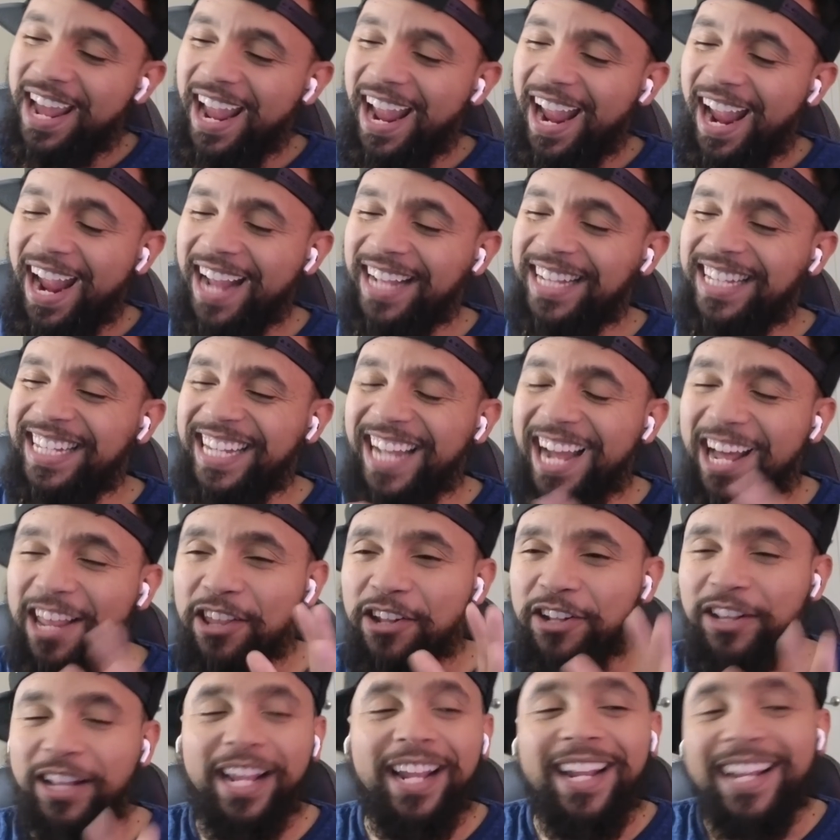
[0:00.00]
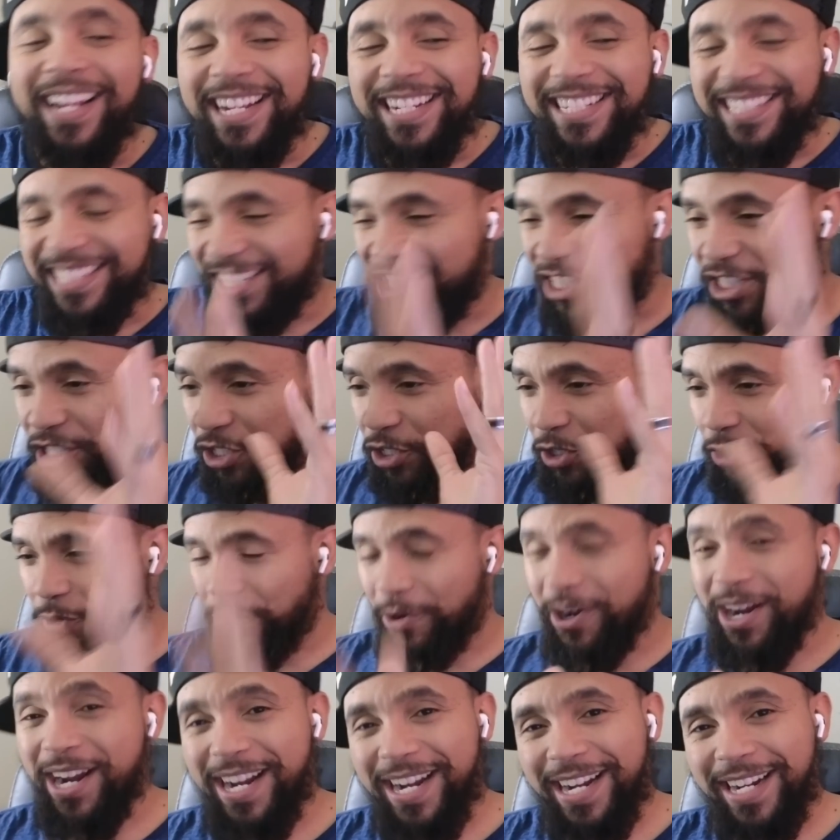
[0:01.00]
And the other thing is the
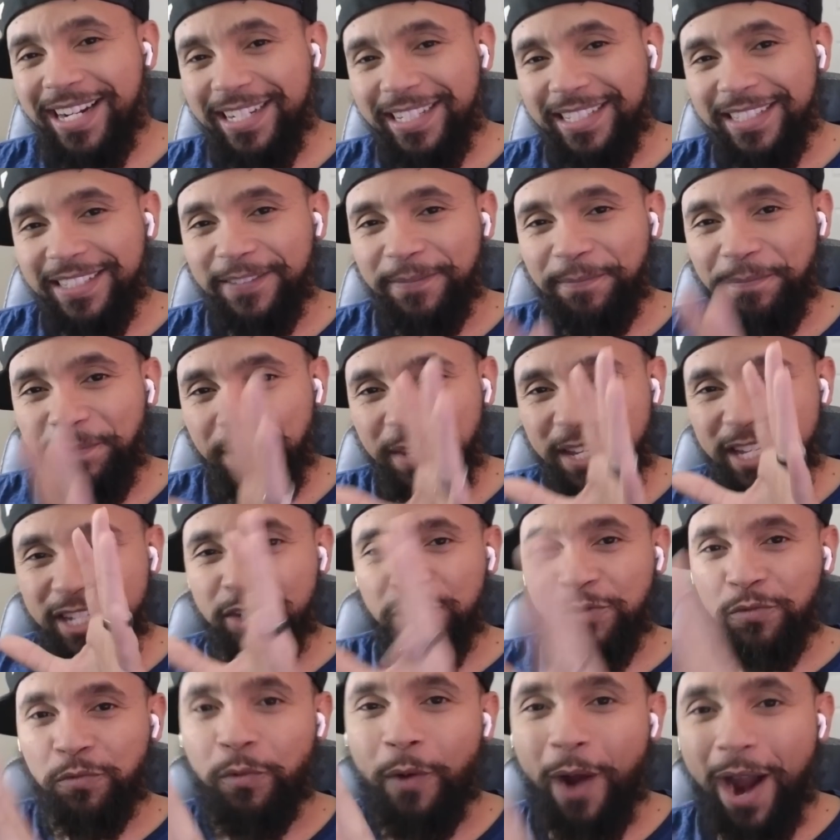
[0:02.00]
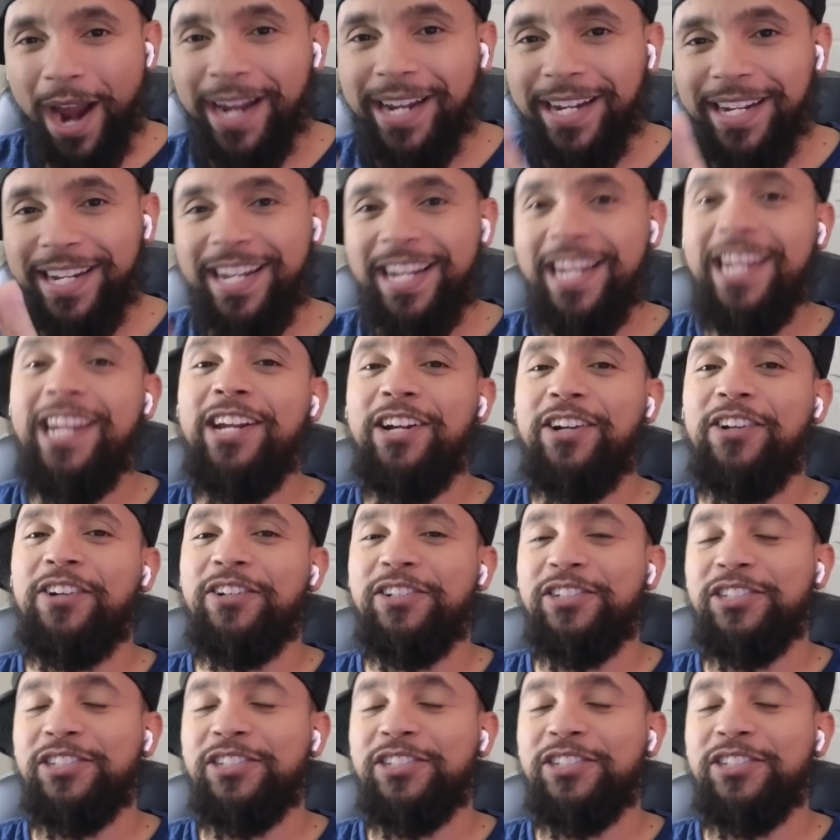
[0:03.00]
screen is right here.